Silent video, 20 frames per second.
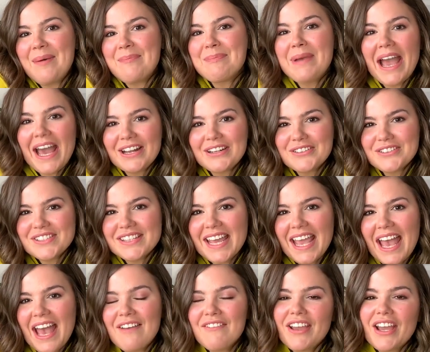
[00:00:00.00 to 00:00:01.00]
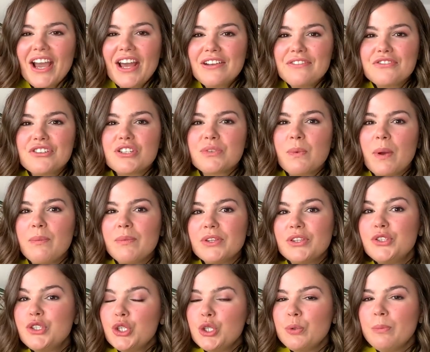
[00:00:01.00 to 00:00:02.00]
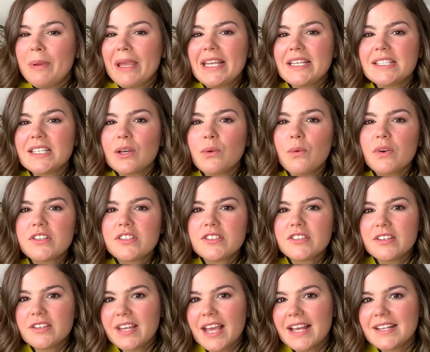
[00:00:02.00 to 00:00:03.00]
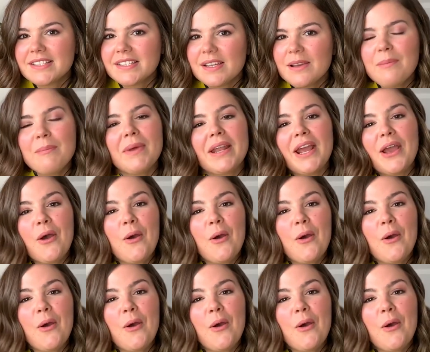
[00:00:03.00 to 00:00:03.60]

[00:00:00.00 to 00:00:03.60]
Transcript: patterns they have. I kind of just went with 2 basic ones to test them, but I